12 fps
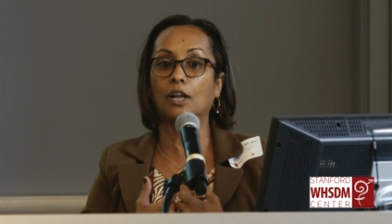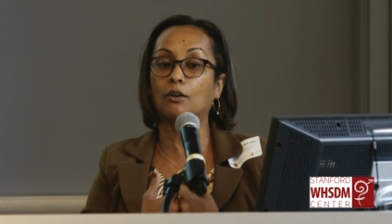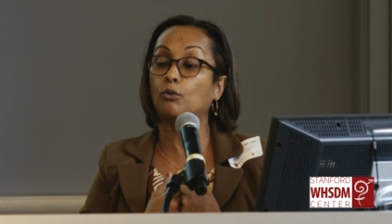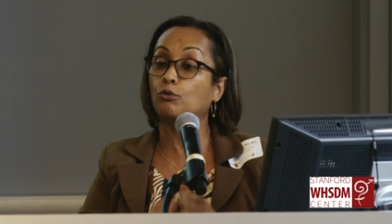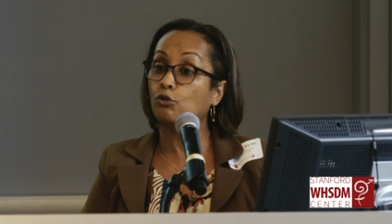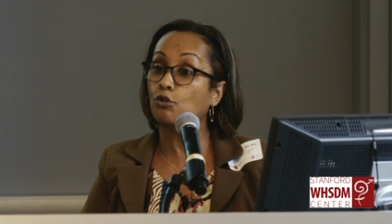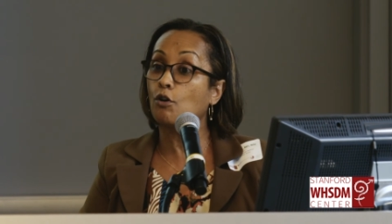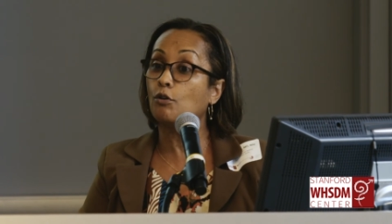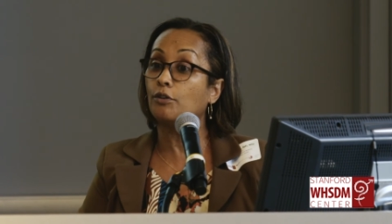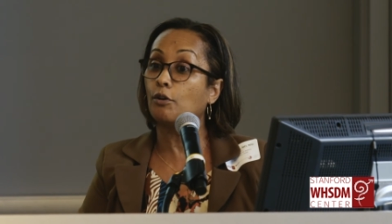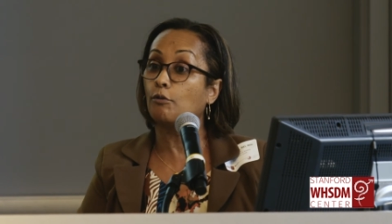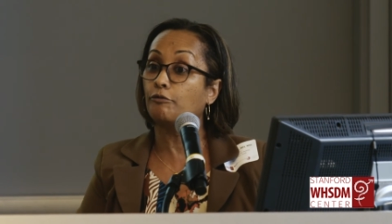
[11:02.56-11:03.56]
that
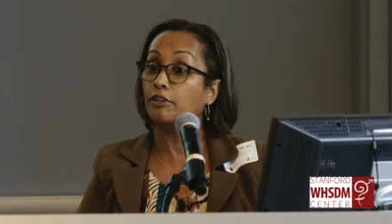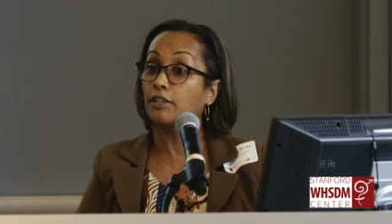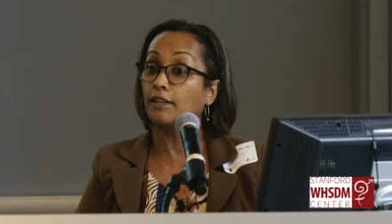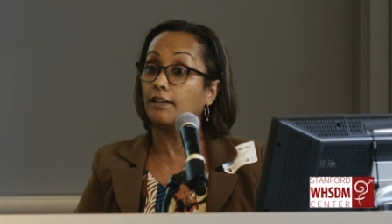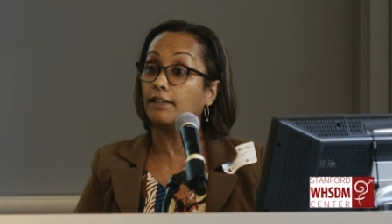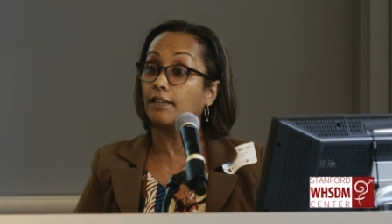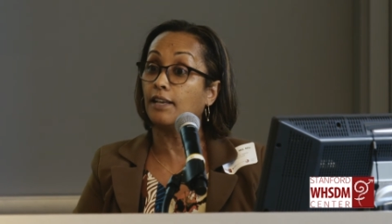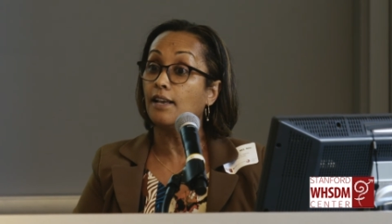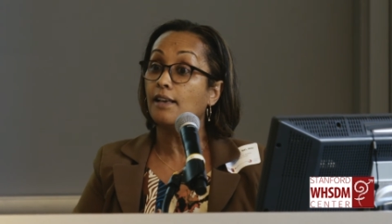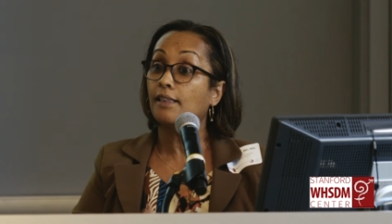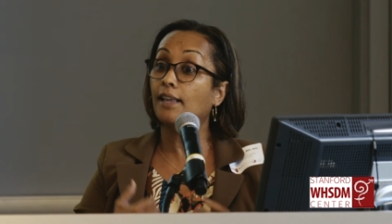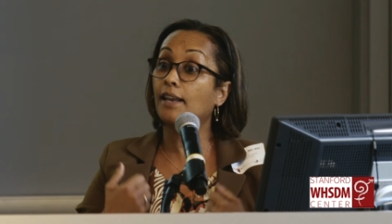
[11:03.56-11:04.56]
control their own fertility
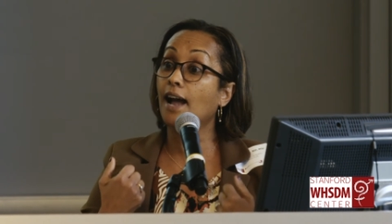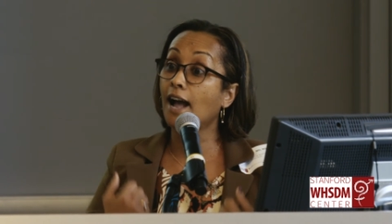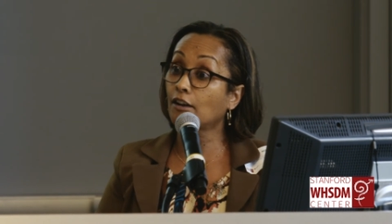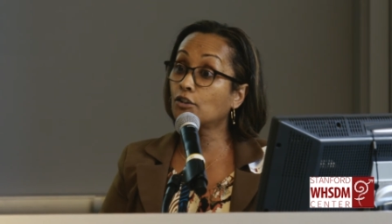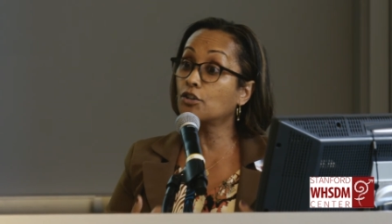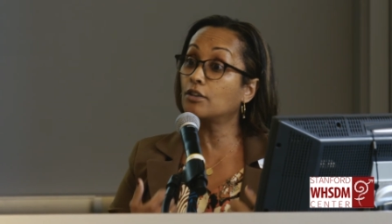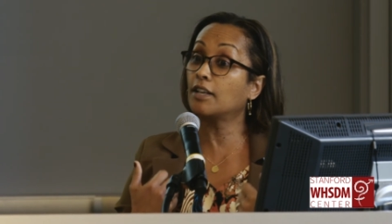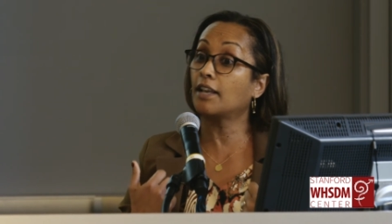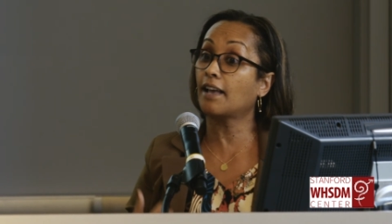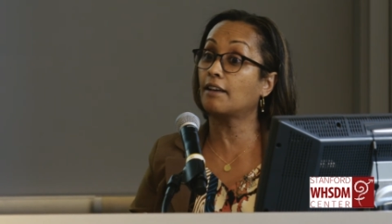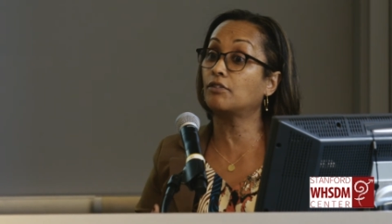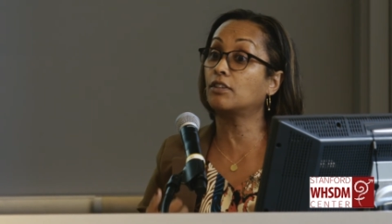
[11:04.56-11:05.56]
that actually
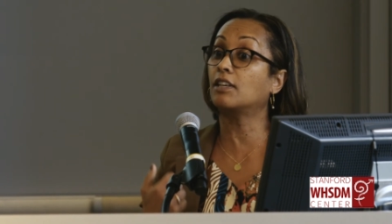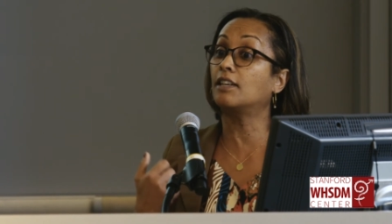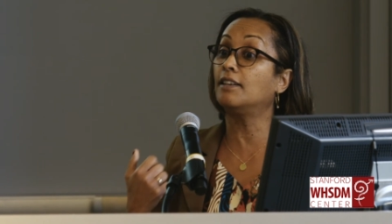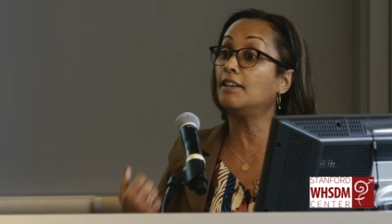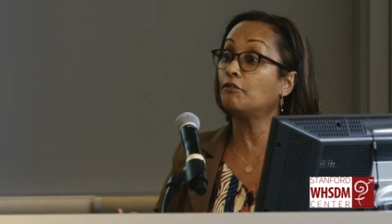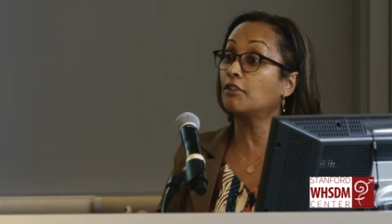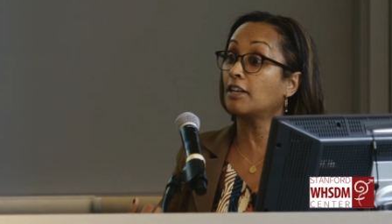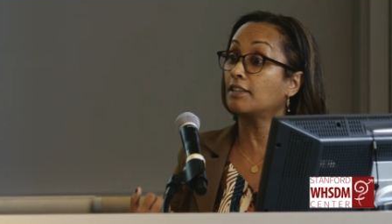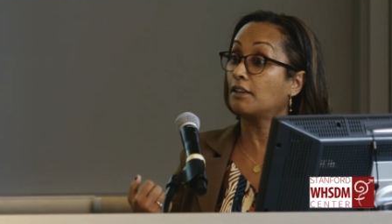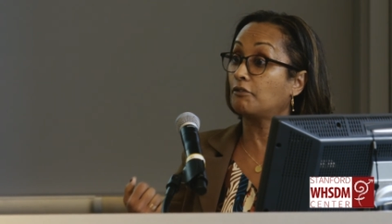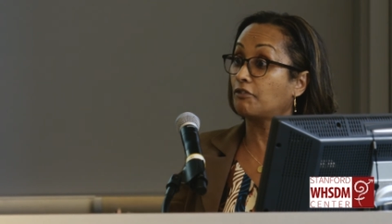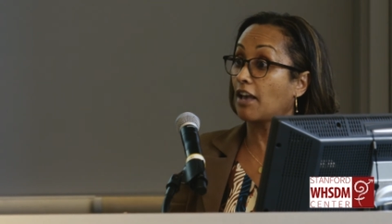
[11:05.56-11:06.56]
have
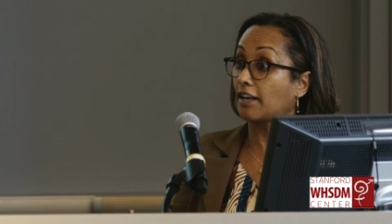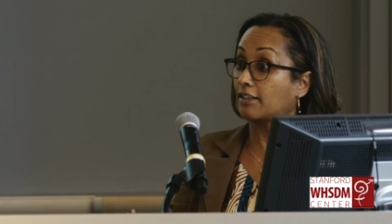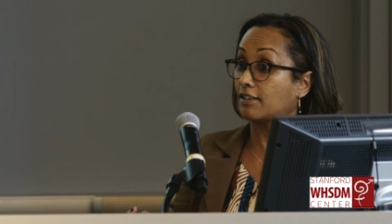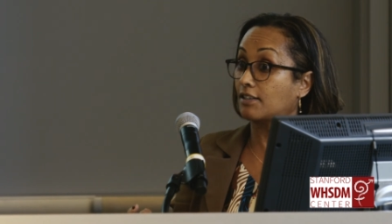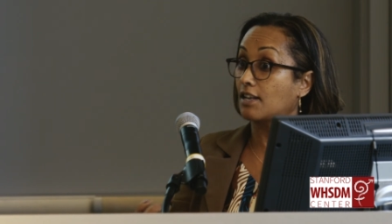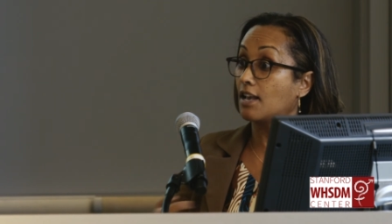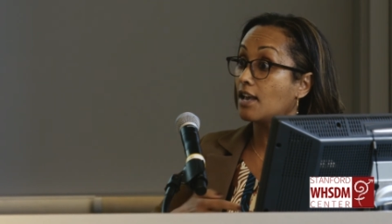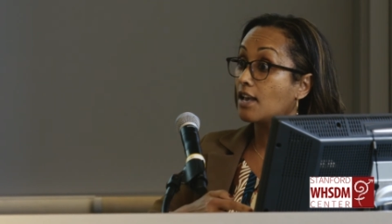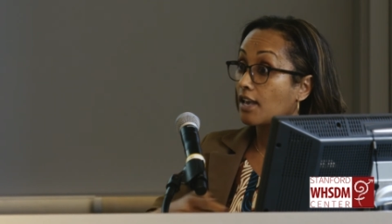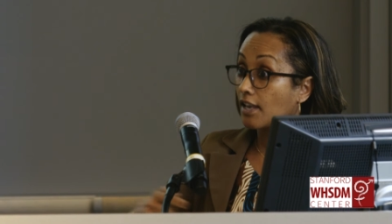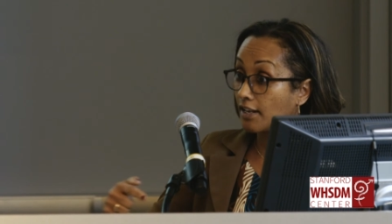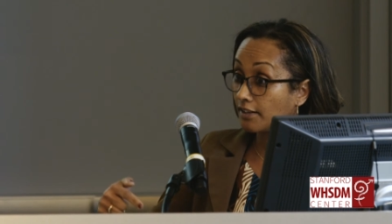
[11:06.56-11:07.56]
significant effects
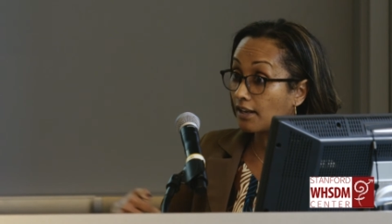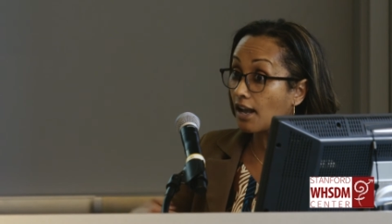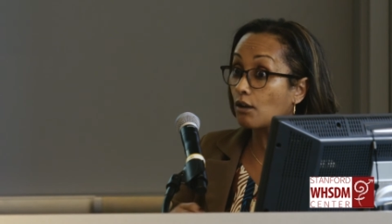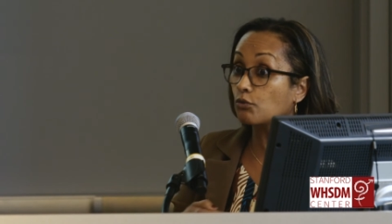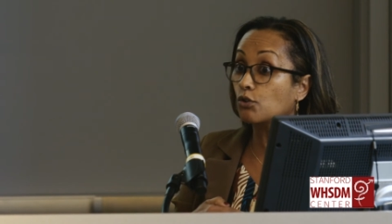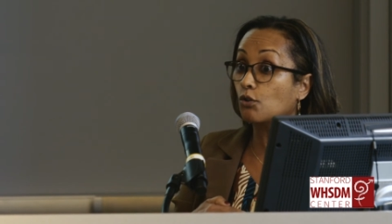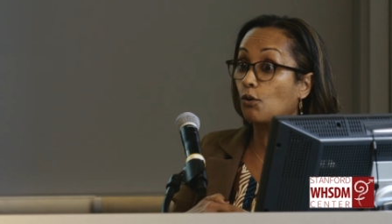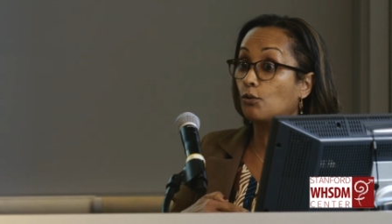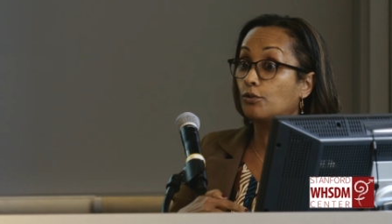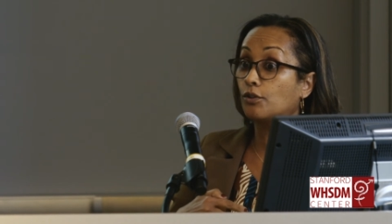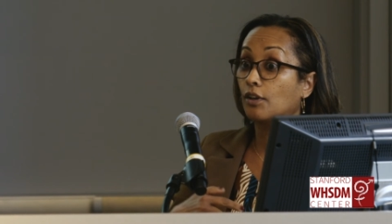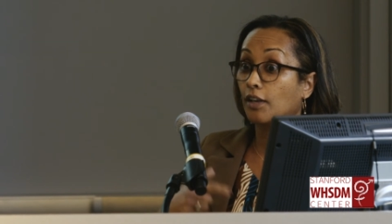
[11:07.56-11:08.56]
in the household,
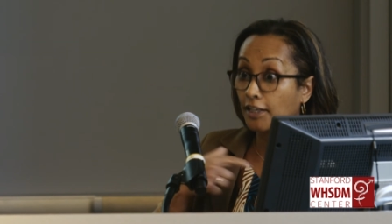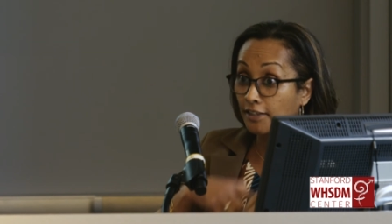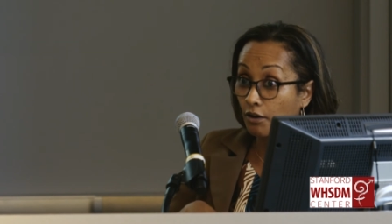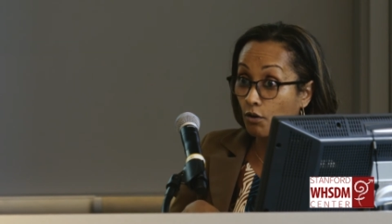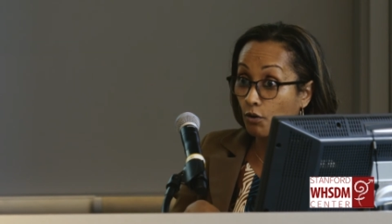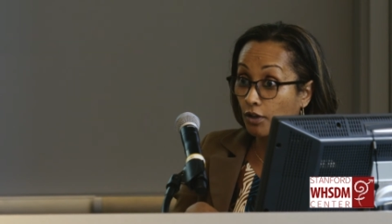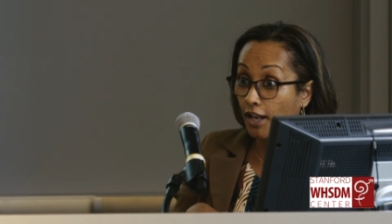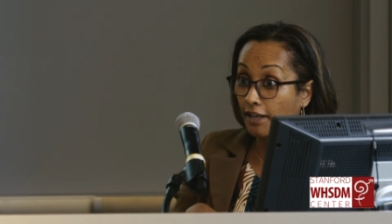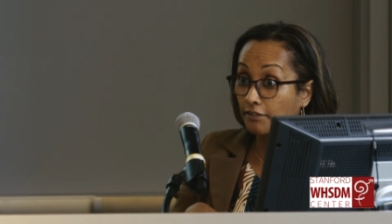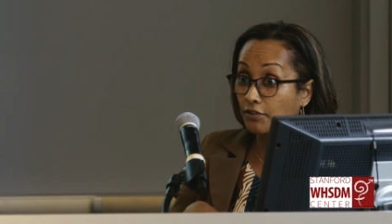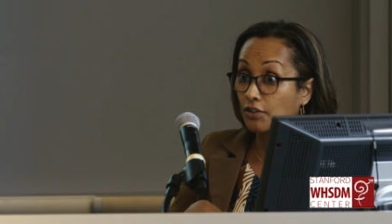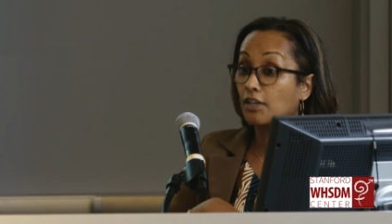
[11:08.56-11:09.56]
in their own
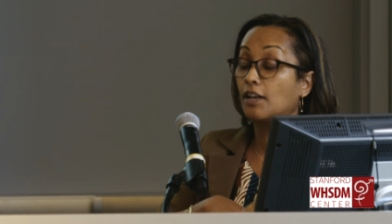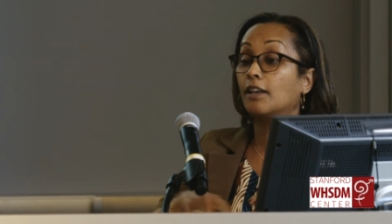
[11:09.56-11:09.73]
lives,